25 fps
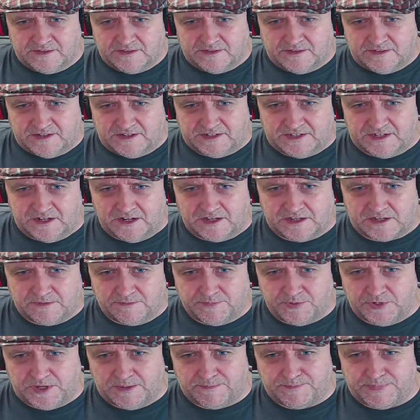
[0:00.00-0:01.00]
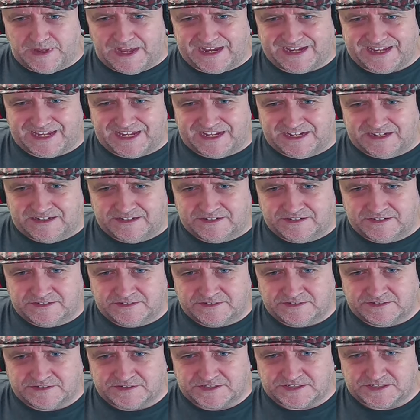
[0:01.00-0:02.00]
And then I can put it back in
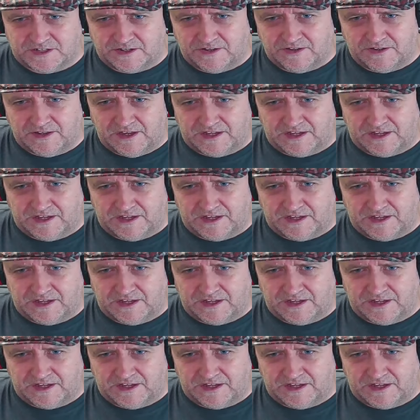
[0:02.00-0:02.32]
so